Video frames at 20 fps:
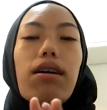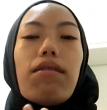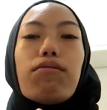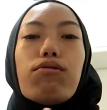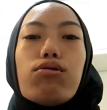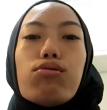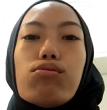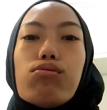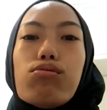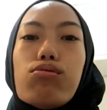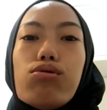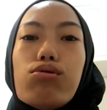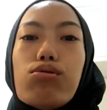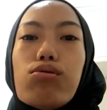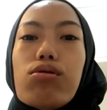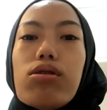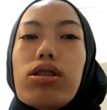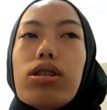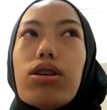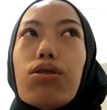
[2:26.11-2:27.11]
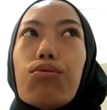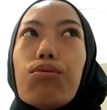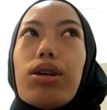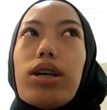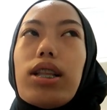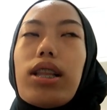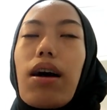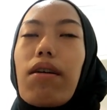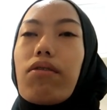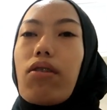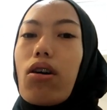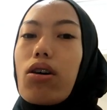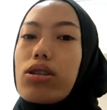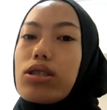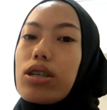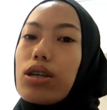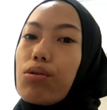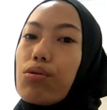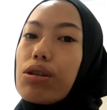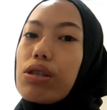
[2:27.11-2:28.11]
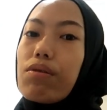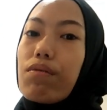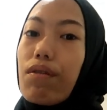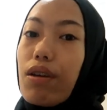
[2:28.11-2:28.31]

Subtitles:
I love to do the Real Life Talk series